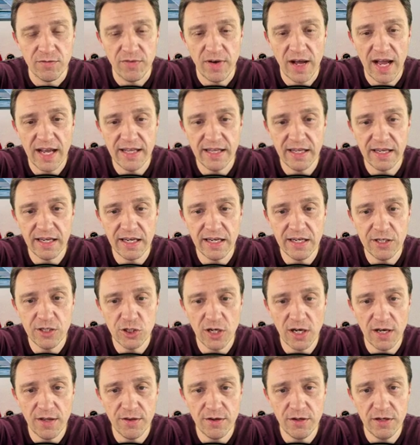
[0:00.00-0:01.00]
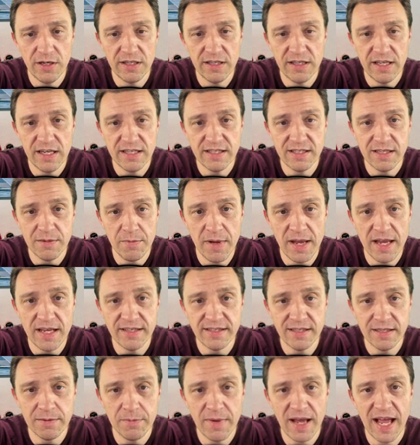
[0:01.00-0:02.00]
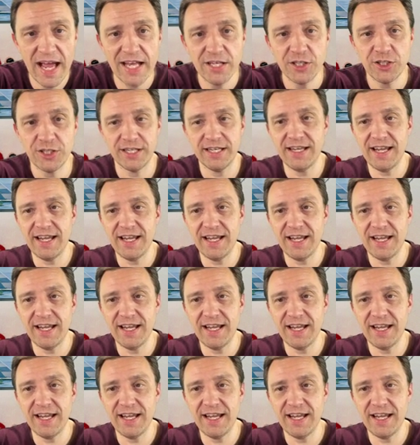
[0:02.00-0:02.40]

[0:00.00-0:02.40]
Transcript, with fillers: Fighting each other in this amazing match.